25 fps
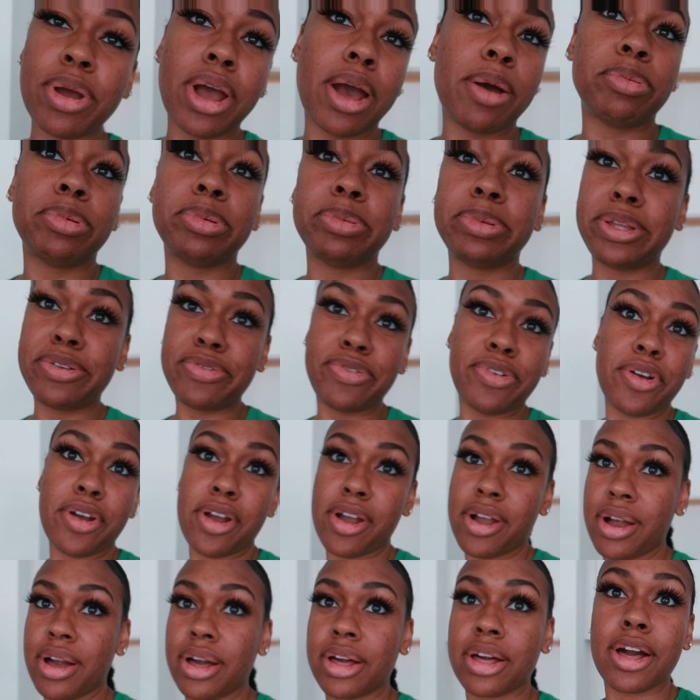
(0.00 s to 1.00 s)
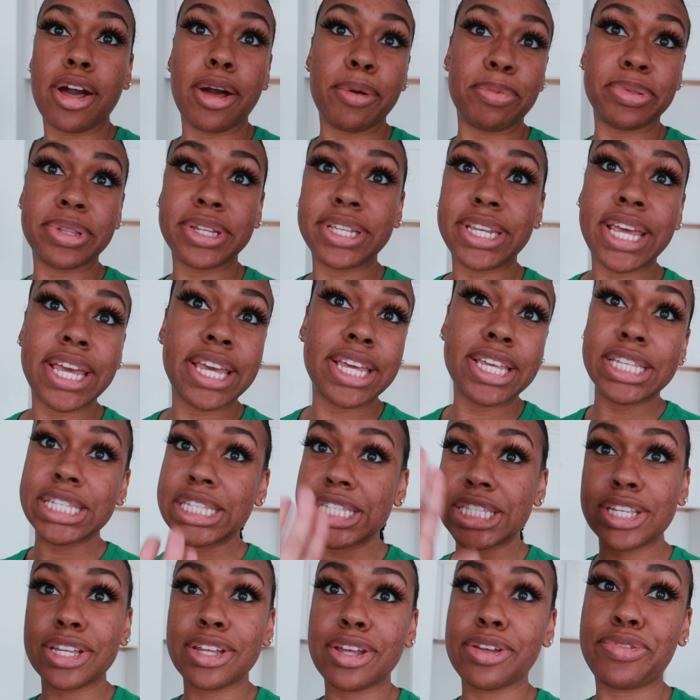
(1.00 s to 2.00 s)
probably for a couple of days
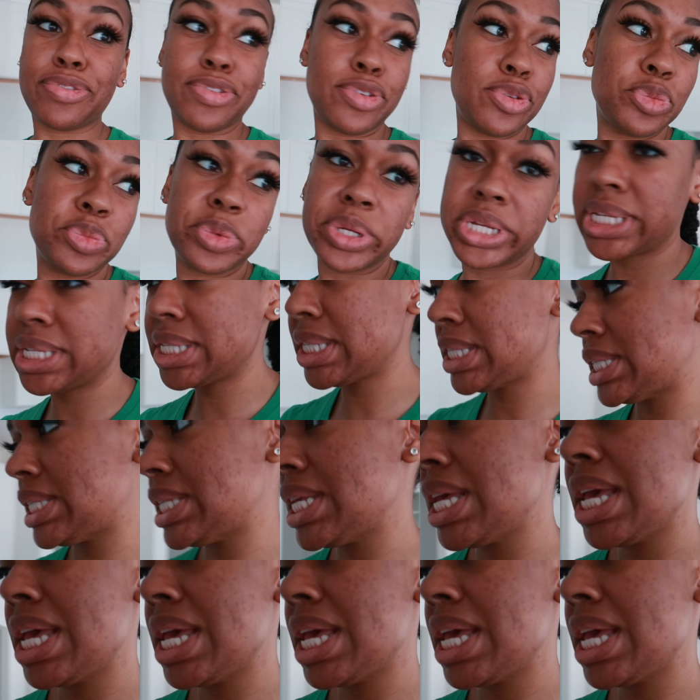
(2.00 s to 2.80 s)
to a few months.